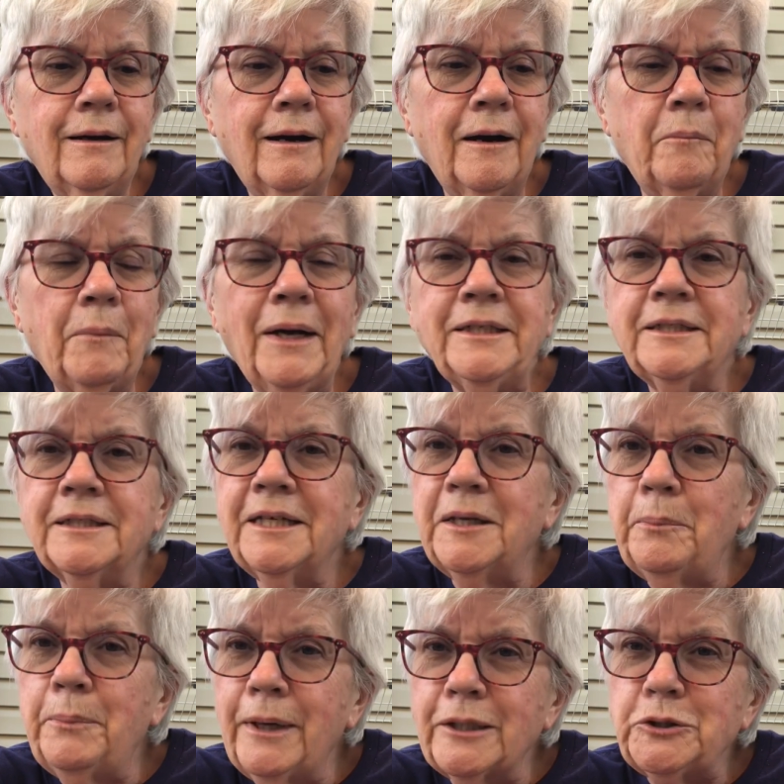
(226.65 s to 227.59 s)
I did
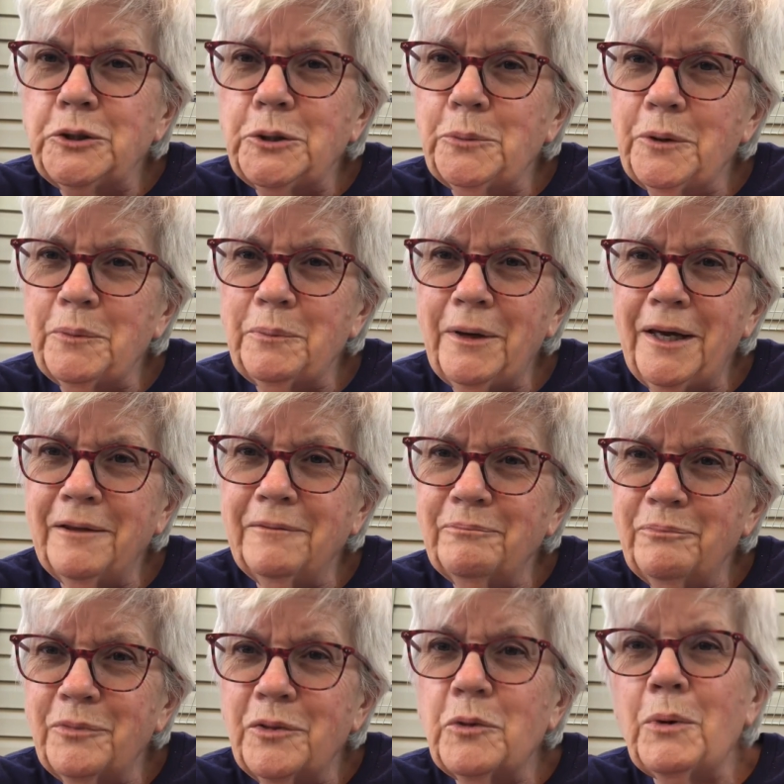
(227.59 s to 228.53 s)
get a picture with my
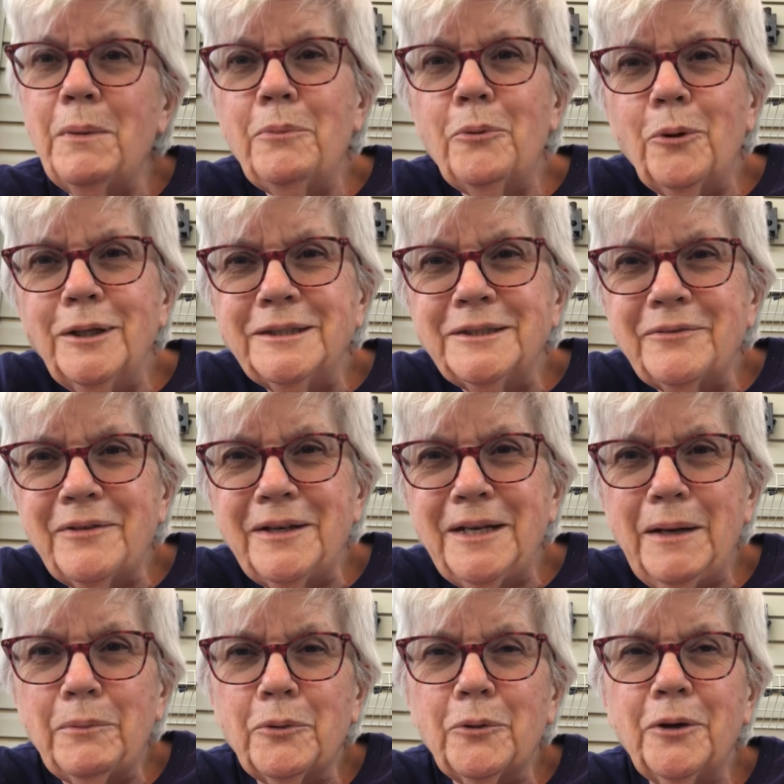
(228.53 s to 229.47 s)
three boys of the
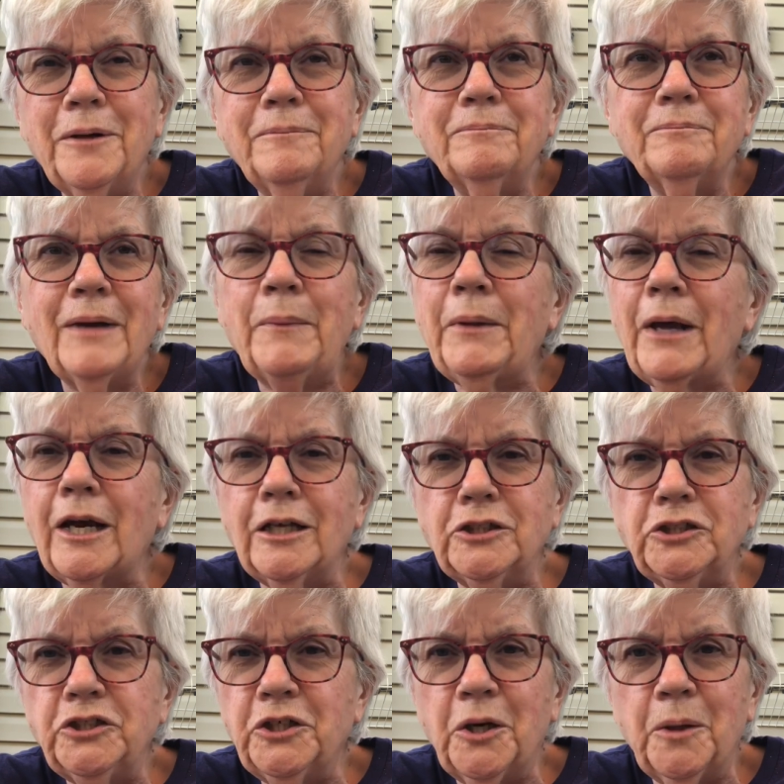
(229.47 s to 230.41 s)
neighborhood. I'm not going
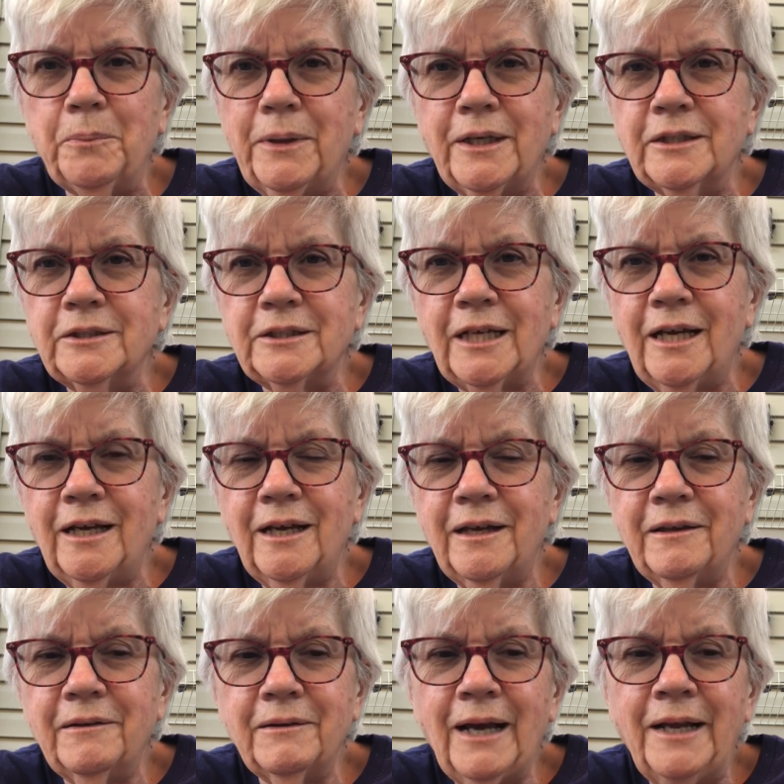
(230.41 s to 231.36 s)
to share it because
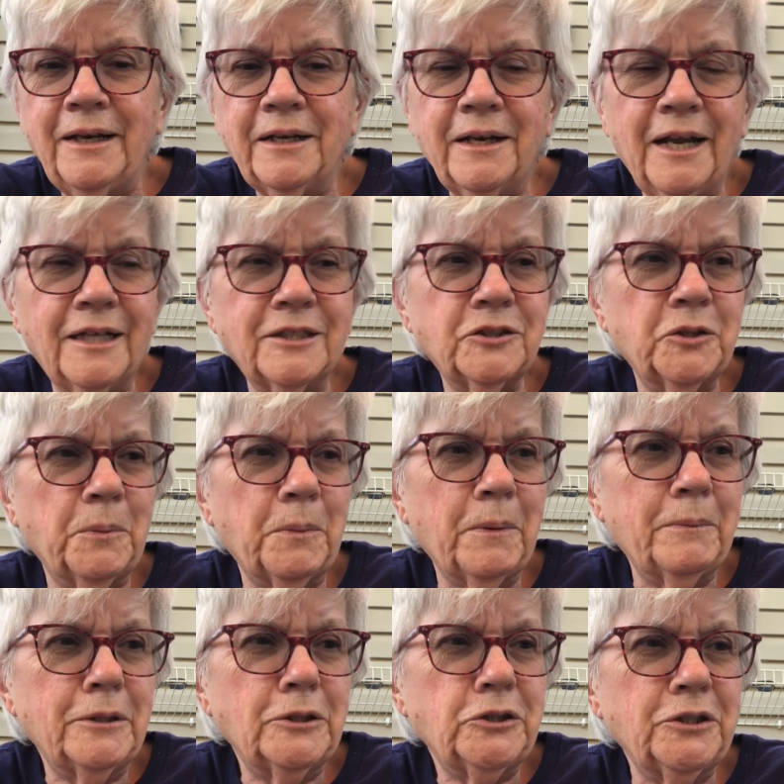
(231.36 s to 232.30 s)
I didn't ask their
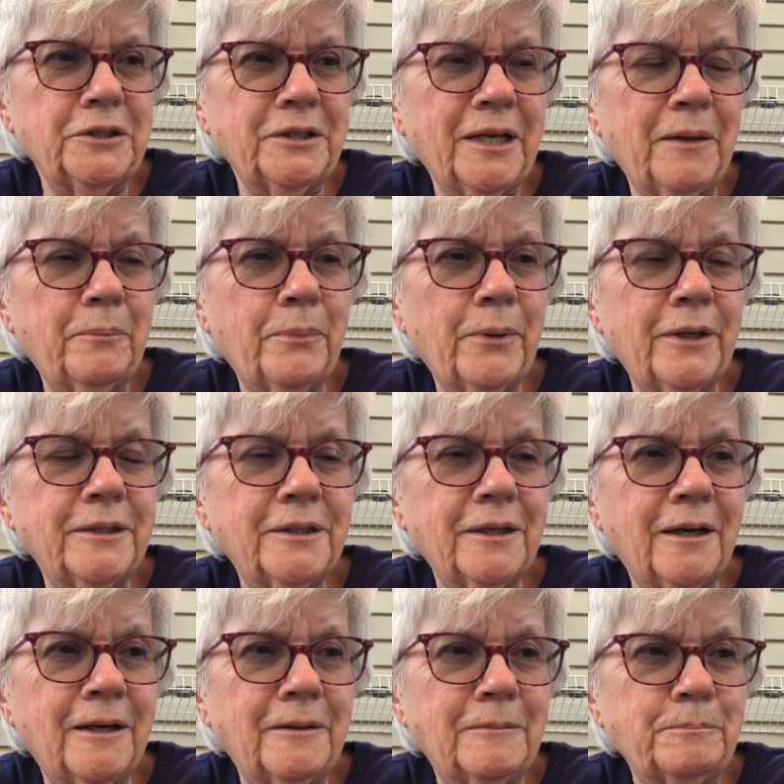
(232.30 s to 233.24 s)
permission yet. But
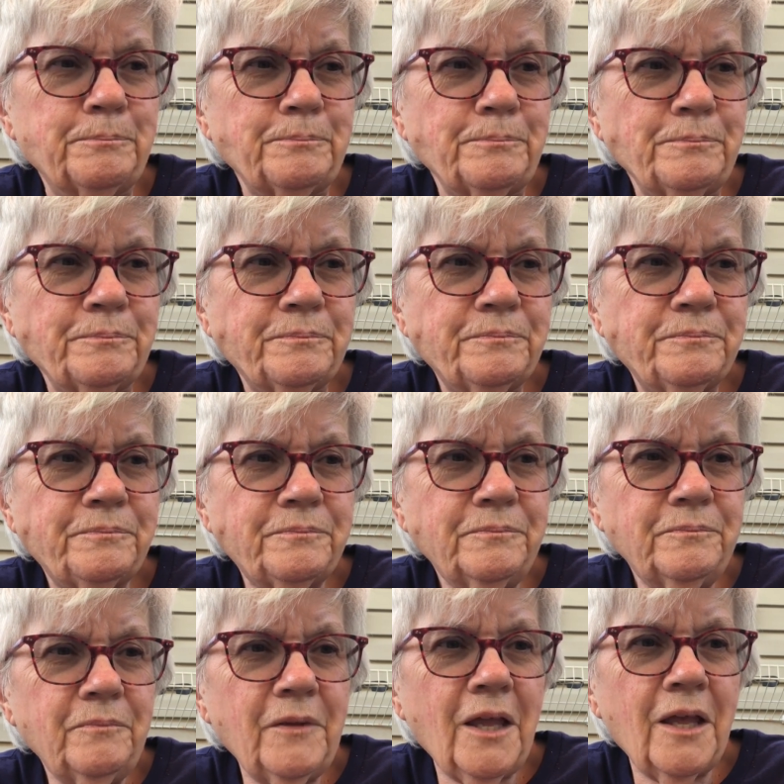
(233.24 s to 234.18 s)

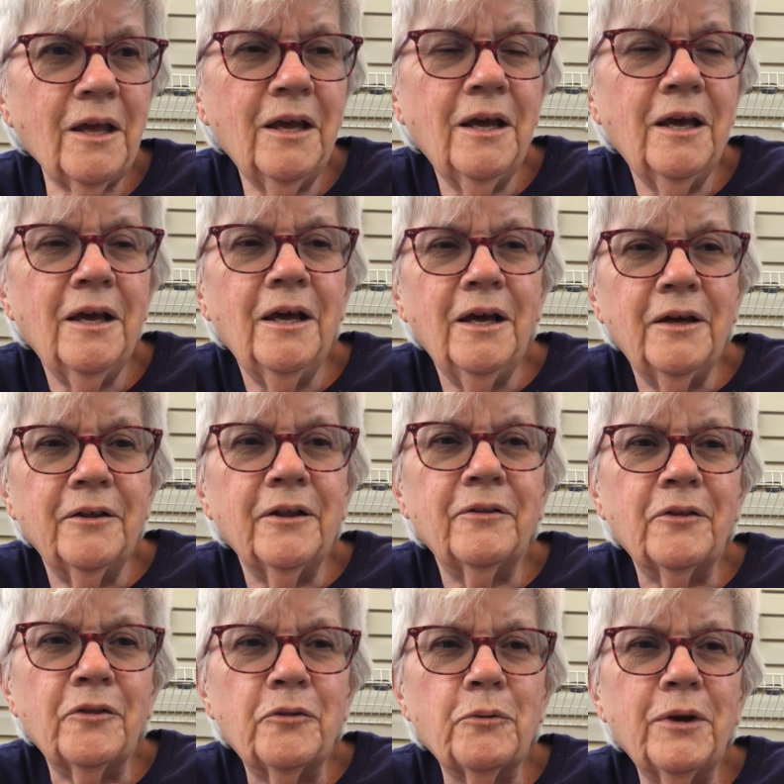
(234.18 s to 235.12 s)

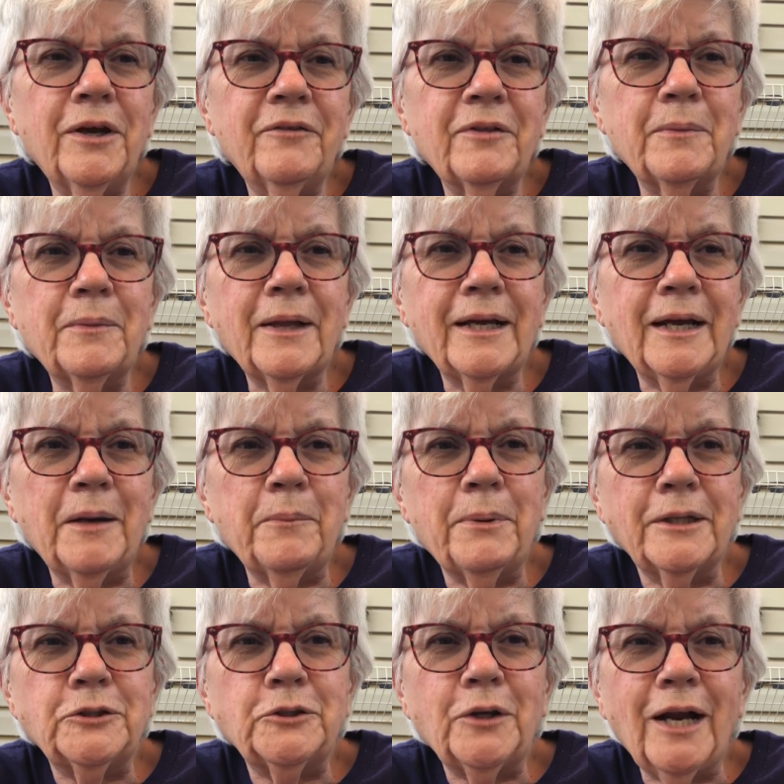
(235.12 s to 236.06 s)
the three of them, they got a
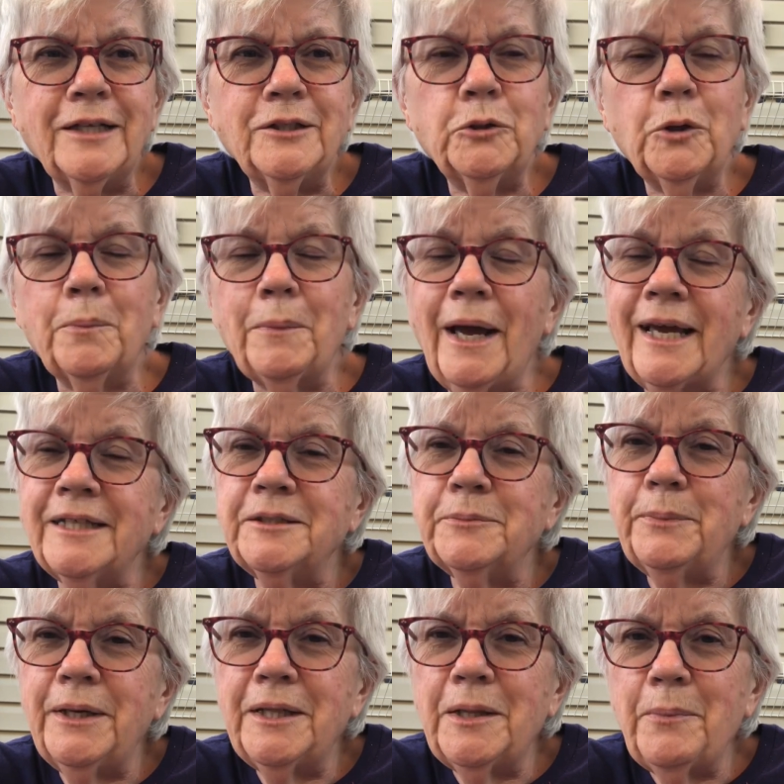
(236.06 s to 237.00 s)
picture, and I told them I get to
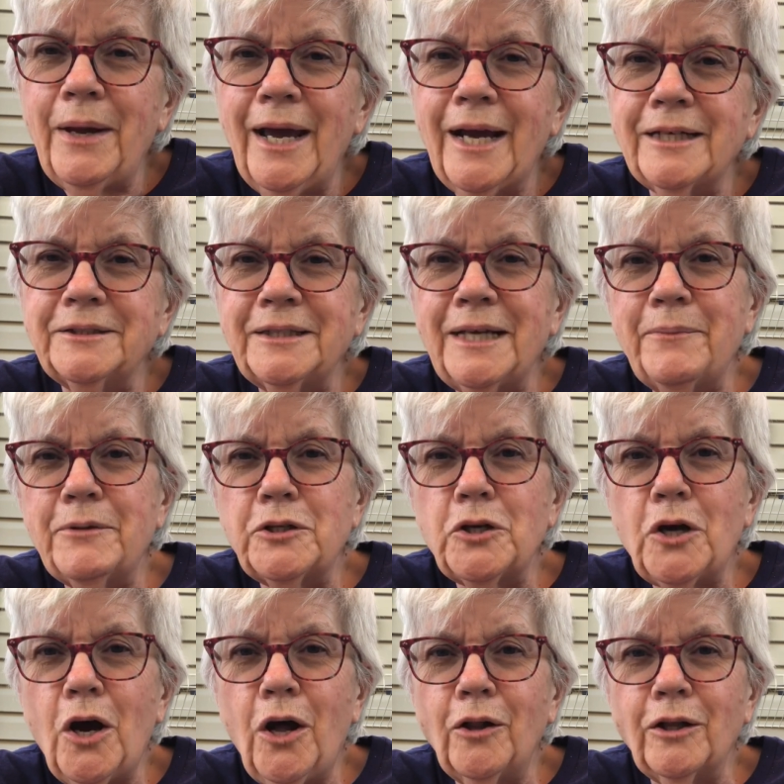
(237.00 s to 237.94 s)
be in the back because I'm the
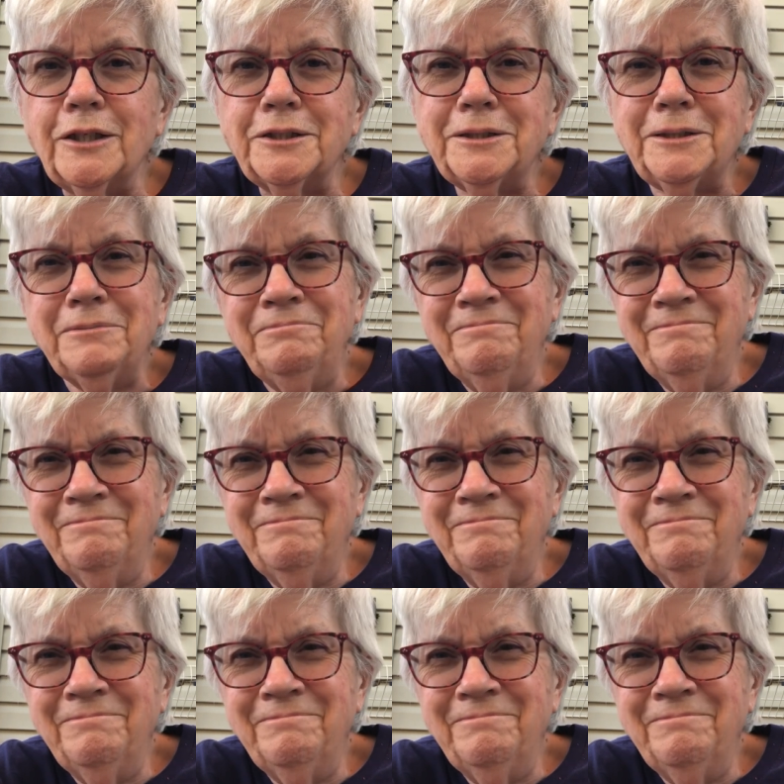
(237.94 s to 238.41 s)
tallest.